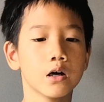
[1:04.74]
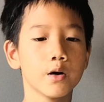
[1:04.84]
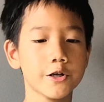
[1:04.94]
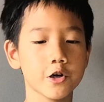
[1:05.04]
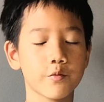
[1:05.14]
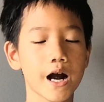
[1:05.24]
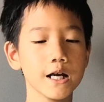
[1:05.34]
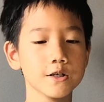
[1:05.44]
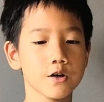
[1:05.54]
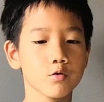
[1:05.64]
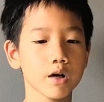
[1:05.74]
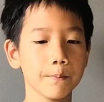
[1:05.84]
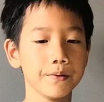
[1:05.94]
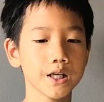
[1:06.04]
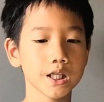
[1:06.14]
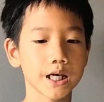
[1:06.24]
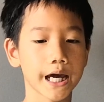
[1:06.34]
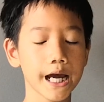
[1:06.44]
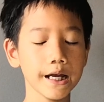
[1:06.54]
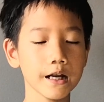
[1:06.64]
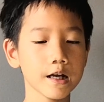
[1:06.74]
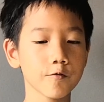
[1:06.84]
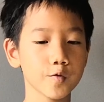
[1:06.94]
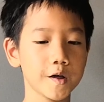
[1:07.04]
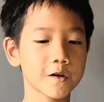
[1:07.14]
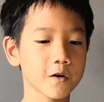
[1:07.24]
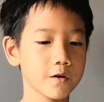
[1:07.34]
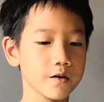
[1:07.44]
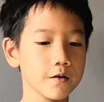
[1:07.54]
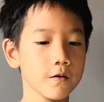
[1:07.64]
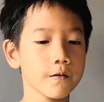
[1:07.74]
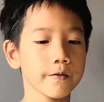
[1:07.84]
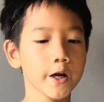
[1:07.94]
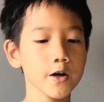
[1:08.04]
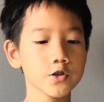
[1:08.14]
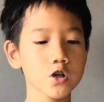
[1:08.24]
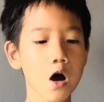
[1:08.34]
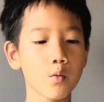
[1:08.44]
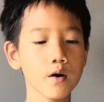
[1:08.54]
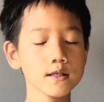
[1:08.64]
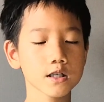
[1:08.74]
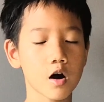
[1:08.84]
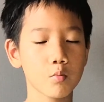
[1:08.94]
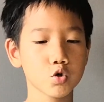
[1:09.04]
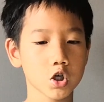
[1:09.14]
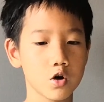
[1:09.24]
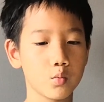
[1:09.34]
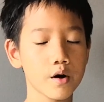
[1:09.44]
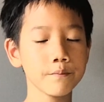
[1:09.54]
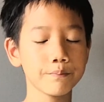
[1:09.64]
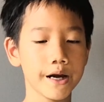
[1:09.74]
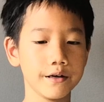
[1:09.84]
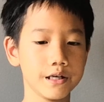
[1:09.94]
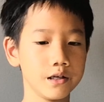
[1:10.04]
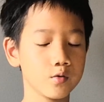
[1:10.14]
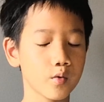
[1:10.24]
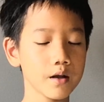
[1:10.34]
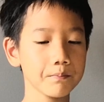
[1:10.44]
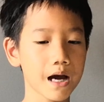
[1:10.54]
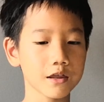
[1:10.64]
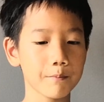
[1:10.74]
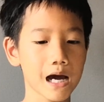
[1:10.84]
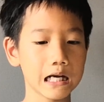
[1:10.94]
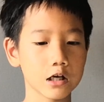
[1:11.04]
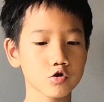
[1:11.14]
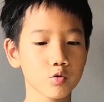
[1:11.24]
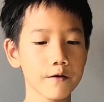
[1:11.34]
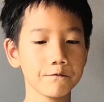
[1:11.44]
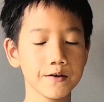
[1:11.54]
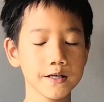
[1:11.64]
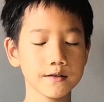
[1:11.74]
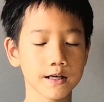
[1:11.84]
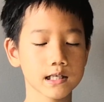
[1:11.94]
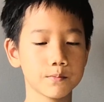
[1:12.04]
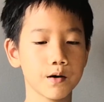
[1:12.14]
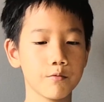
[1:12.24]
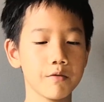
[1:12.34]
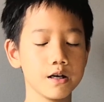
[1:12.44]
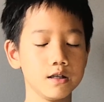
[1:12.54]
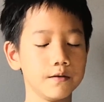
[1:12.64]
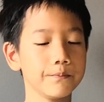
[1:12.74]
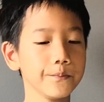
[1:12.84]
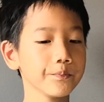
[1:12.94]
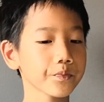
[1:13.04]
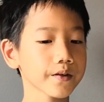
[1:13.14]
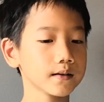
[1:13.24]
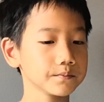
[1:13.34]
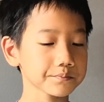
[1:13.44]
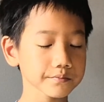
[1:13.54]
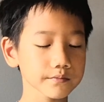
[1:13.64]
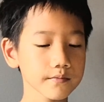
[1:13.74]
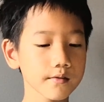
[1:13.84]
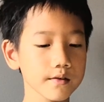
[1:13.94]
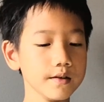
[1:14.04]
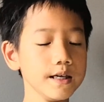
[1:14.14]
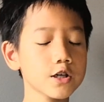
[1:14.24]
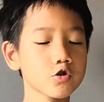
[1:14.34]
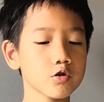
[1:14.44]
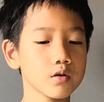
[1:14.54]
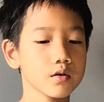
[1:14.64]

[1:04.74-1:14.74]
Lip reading: which arise, ripen, decay, and never return. There is not one sculpture, one painting, one mathematics, one physics, but many. Each